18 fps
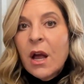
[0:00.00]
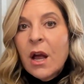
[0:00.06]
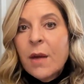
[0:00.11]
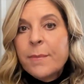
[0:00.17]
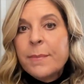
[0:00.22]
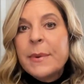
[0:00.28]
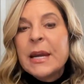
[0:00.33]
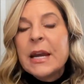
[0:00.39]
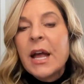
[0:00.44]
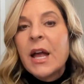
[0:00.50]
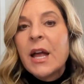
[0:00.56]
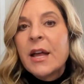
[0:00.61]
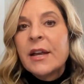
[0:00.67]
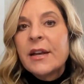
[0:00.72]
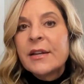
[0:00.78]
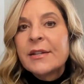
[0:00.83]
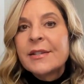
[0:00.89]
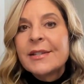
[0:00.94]

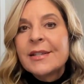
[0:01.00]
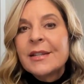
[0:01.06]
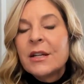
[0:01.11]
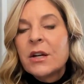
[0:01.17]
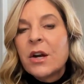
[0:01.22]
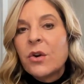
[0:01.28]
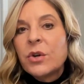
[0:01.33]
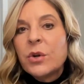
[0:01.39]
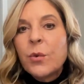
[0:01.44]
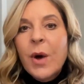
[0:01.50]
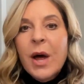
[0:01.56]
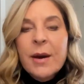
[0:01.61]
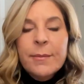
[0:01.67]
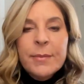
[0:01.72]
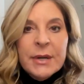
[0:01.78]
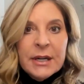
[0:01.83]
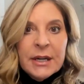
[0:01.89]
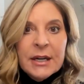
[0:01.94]
because, you want to
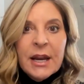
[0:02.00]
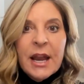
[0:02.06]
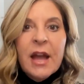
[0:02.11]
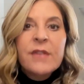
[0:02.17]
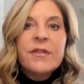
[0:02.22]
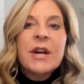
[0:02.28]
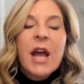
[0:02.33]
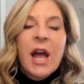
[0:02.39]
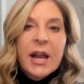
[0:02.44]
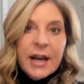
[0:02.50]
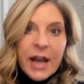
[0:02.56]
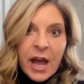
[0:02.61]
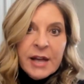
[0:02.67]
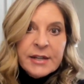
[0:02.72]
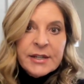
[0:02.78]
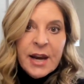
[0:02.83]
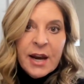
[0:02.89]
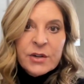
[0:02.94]
be having eye
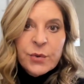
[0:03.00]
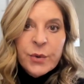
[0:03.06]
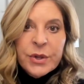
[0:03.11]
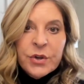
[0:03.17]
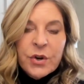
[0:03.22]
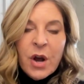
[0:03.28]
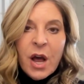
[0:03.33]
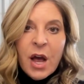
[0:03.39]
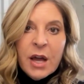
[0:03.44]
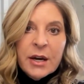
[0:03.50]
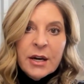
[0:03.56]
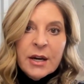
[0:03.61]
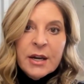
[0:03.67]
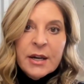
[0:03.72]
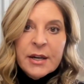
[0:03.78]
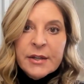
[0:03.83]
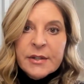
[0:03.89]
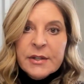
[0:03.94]
contact with your
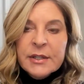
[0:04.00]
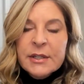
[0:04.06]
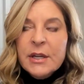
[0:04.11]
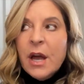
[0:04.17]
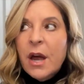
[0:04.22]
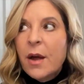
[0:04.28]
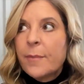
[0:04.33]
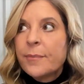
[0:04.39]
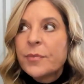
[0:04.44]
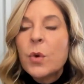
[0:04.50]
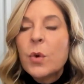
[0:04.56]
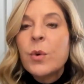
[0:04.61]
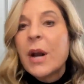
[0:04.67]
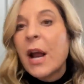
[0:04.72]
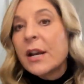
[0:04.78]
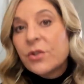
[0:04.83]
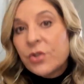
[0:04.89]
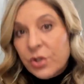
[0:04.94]
audience. What
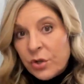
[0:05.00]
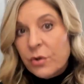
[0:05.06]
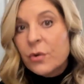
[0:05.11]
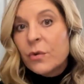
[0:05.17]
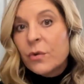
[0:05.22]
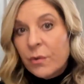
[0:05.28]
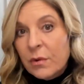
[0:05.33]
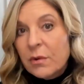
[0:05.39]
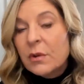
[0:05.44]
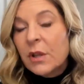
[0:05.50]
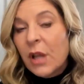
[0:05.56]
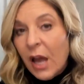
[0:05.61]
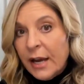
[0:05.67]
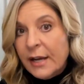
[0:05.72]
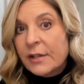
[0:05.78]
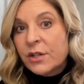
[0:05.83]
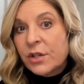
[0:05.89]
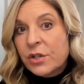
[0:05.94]
I do
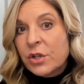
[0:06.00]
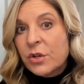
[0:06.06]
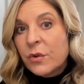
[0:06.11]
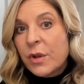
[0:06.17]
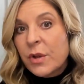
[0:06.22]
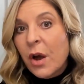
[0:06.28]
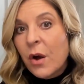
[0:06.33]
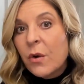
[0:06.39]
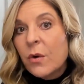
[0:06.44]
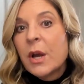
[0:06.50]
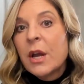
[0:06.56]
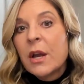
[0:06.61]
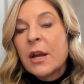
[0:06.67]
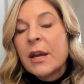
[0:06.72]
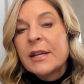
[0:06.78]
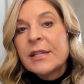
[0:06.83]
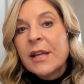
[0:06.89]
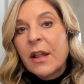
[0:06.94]
like to do though,
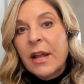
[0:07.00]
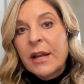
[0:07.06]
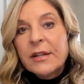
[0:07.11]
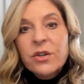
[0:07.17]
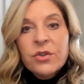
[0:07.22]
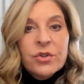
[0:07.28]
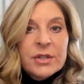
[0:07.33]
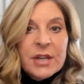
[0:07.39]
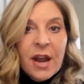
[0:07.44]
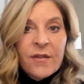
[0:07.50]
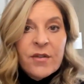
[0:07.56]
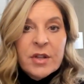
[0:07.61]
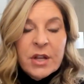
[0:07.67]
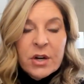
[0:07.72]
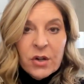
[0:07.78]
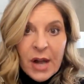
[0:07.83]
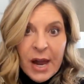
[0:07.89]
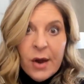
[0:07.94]
is I like to just have a
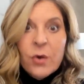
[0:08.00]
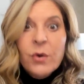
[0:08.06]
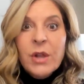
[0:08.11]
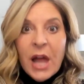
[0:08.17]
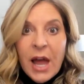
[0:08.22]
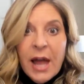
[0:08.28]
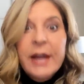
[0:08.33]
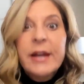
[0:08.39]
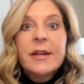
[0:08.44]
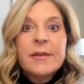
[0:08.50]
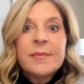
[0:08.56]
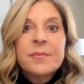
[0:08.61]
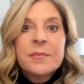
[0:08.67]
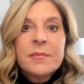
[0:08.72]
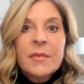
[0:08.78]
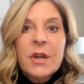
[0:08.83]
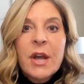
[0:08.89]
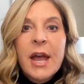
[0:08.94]
little outline.
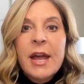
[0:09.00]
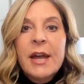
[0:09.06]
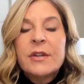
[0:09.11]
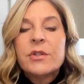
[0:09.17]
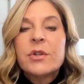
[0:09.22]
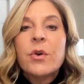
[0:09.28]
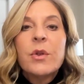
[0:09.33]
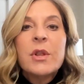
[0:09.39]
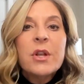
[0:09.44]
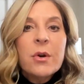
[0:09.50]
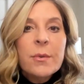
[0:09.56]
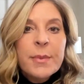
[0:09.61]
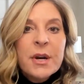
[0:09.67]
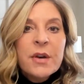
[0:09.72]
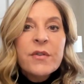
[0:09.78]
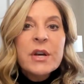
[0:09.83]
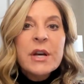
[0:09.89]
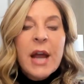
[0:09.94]
Okay, so a little bit
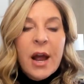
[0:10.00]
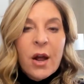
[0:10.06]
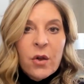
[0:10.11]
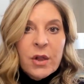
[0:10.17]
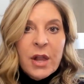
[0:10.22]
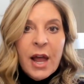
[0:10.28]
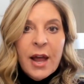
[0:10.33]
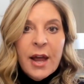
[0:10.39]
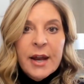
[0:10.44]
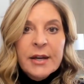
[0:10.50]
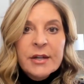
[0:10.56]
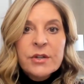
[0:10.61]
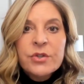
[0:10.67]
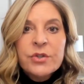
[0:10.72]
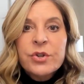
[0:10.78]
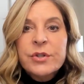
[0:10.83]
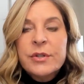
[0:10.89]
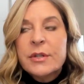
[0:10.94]
of an outline,
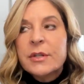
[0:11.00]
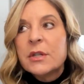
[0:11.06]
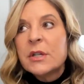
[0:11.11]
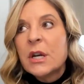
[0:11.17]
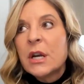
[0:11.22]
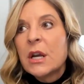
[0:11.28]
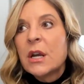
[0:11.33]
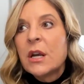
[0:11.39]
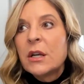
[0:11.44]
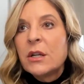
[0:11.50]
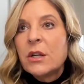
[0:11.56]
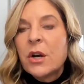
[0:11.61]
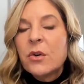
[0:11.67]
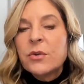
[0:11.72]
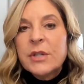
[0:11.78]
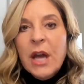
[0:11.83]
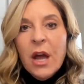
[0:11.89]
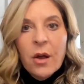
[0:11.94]
just,
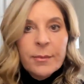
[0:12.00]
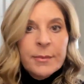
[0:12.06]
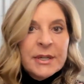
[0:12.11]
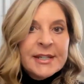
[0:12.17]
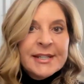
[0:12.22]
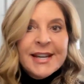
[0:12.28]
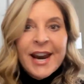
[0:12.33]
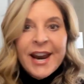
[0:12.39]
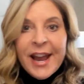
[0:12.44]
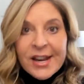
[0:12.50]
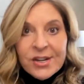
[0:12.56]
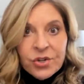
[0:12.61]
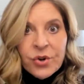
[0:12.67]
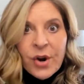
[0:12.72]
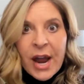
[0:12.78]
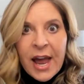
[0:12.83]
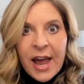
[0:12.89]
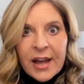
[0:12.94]
to help me stay on
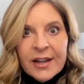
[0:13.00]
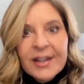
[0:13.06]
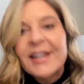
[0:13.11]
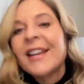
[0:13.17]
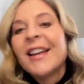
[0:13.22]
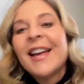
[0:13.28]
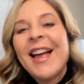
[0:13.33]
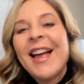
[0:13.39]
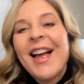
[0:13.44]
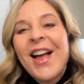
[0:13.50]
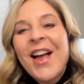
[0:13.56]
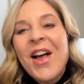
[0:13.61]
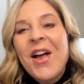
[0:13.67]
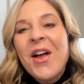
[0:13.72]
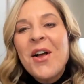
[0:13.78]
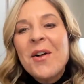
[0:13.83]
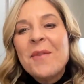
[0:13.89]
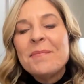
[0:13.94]
track.
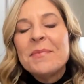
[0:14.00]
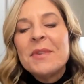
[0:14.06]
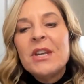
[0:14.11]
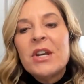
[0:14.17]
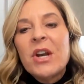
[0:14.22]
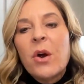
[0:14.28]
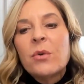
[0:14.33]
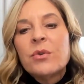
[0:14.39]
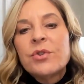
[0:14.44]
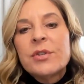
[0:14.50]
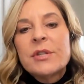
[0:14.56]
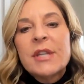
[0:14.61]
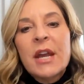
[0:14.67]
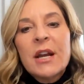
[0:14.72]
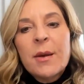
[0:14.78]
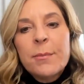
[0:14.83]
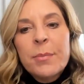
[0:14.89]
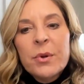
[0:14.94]
Just
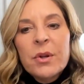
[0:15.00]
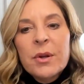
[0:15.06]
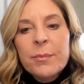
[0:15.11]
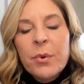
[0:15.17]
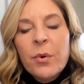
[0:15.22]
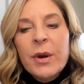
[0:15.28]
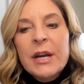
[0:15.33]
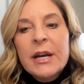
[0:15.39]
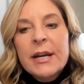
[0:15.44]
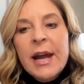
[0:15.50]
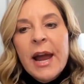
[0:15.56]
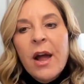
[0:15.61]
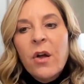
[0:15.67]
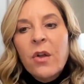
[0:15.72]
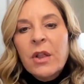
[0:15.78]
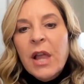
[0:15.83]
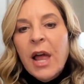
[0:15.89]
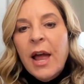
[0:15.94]
like a bullet pointed
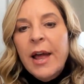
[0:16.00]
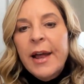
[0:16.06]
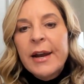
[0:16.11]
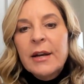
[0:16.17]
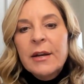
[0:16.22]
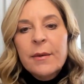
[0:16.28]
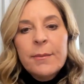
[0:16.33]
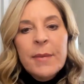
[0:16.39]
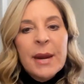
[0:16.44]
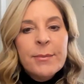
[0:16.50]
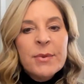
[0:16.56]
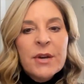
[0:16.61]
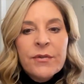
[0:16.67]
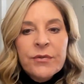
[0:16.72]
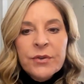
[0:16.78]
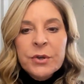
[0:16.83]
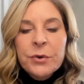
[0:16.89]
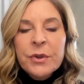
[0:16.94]
outline, maybe a
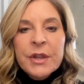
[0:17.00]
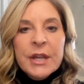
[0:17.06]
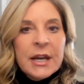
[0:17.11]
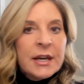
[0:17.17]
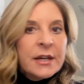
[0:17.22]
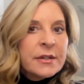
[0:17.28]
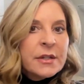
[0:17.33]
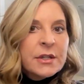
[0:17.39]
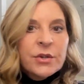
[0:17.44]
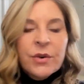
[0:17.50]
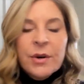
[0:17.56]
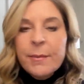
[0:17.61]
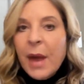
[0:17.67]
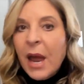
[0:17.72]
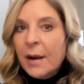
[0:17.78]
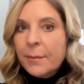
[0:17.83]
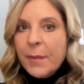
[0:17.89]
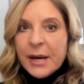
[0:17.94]
few things to
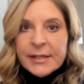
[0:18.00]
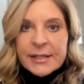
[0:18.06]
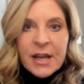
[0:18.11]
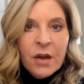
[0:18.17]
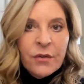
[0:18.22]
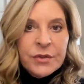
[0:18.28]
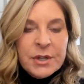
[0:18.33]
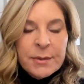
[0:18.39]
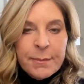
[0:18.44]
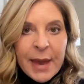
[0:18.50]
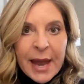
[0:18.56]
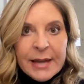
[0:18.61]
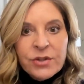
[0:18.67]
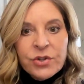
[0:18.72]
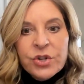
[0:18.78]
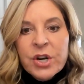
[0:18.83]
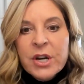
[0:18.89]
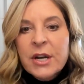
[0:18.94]
remind myself to
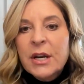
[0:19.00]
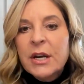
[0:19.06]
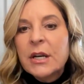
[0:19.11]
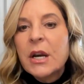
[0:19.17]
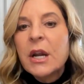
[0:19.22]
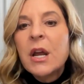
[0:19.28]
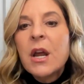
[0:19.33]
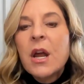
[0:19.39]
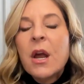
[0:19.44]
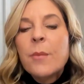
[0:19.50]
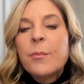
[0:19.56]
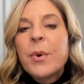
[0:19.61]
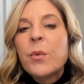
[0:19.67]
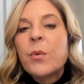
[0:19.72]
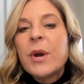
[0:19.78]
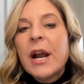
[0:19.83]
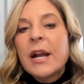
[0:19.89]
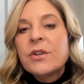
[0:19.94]
mention. But
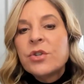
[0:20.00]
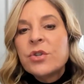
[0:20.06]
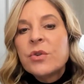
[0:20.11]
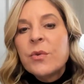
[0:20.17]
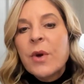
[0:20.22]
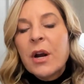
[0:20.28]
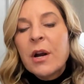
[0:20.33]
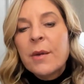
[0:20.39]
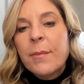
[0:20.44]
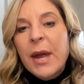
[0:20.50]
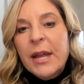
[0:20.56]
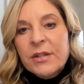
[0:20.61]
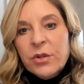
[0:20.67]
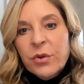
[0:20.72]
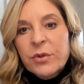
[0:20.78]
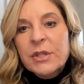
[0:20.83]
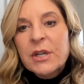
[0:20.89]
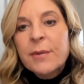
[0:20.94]
what I do recommend,
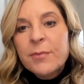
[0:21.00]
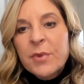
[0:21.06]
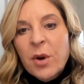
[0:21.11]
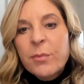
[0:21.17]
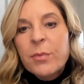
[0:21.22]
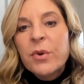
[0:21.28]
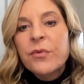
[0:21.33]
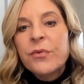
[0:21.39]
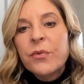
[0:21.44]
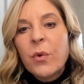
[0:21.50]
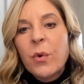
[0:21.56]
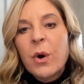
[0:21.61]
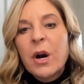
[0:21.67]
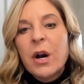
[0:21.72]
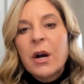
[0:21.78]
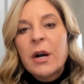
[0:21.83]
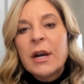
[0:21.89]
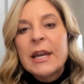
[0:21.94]
so tip number
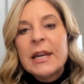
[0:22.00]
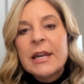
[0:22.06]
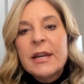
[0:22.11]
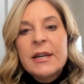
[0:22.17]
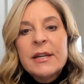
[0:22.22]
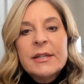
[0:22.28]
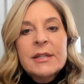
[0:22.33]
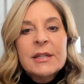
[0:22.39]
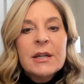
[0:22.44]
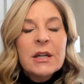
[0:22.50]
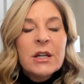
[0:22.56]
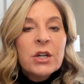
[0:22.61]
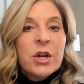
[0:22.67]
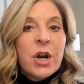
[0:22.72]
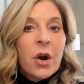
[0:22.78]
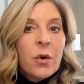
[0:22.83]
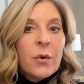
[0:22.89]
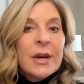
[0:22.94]
4 is,
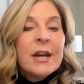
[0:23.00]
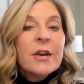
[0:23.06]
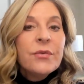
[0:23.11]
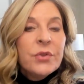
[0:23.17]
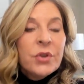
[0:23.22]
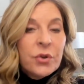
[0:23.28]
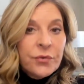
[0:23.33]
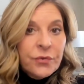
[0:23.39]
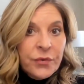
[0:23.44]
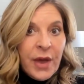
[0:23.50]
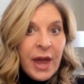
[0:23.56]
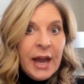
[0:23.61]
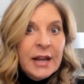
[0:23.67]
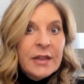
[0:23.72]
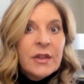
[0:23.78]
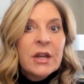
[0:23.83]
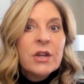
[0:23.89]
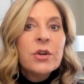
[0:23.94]
if you
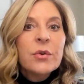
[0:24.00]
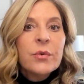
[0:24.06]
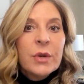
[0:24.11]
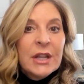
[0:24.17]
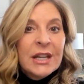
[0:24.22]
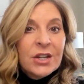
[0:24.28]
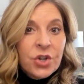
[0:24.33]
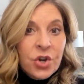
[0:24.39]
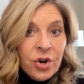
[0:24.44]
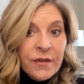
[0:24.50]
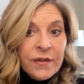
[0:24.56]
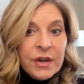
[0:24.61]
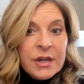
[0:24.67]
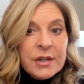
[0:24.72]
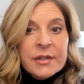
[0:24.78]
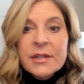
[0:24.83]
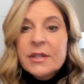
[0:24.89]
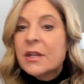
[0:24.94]
find that you're really
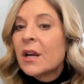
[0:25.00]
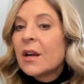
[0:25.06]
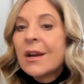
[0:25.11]
nervous,